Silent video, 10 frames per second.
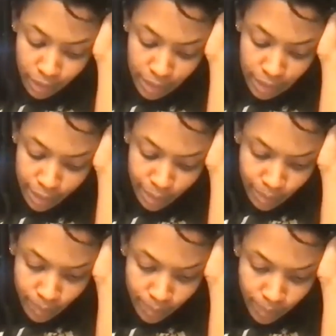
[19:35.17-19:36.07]

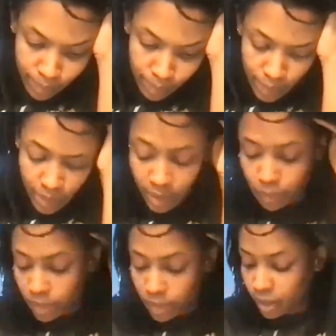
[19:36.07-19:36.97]
Um, it's, mm
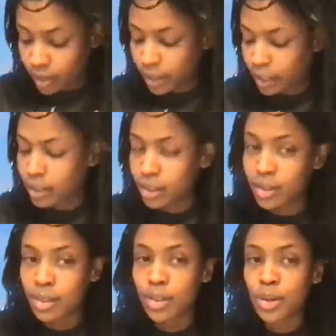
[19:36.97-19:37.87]
mm-hmm this
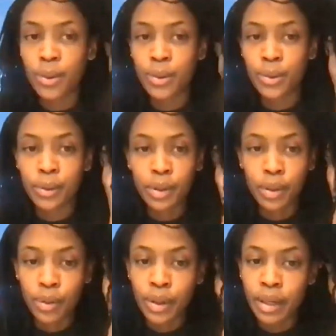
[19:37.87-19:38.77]
this whole you
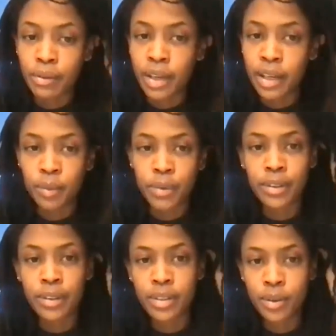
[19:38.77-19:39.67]
know kind of
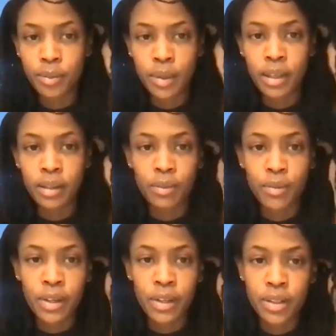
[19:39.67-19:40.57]
cannibalism and mm-hmm.
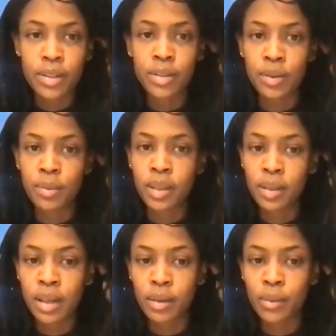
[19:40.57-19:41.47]
fetishism
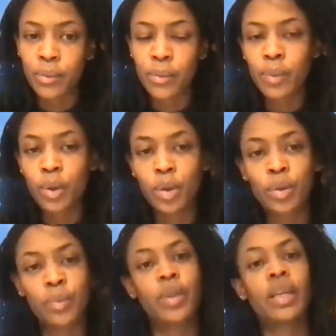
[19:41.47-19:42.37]
kind of you
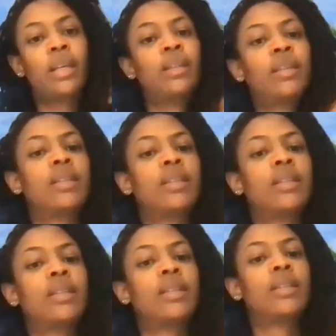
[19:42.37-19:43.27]
know again this kind
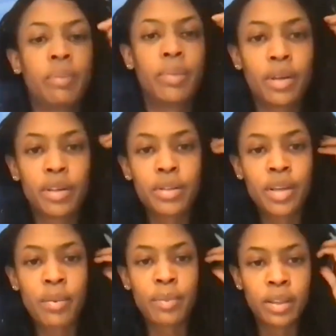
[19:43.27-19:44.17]
of like
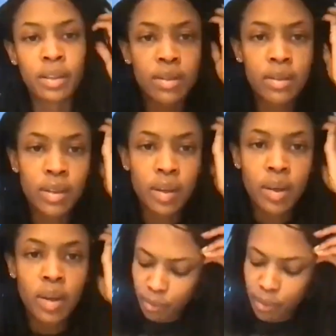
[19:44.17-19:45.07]
modernist dominance
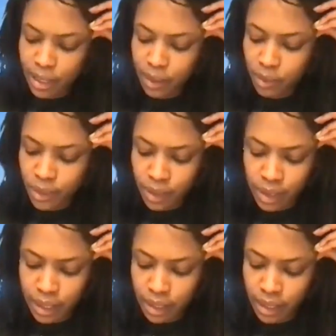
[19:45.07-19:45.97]

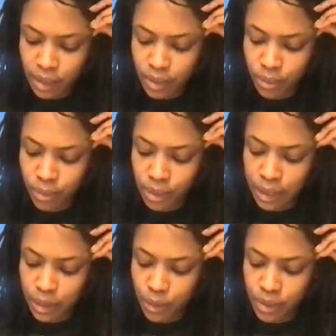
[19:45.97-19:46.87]
palatability i think is a really
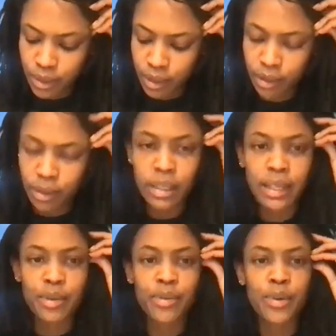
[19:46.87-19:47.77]
interesting kind
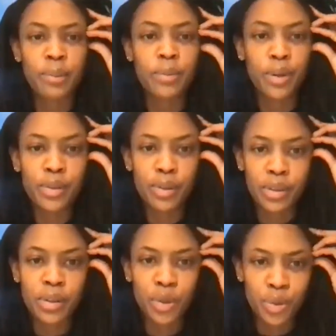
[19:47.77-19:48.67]
of form of also this
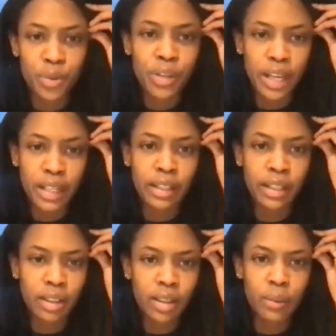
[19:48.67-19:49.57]
cultural
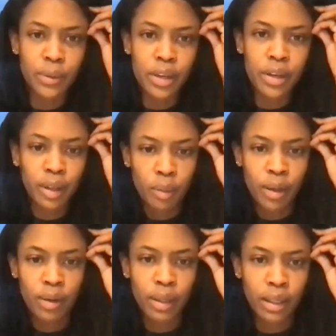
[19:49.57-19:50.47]
flattening that we're talking
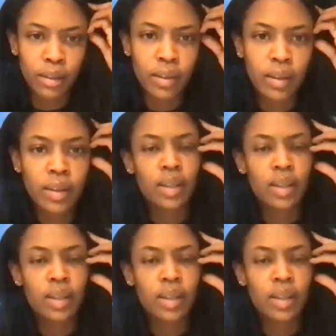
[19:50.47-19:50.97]
about like mm.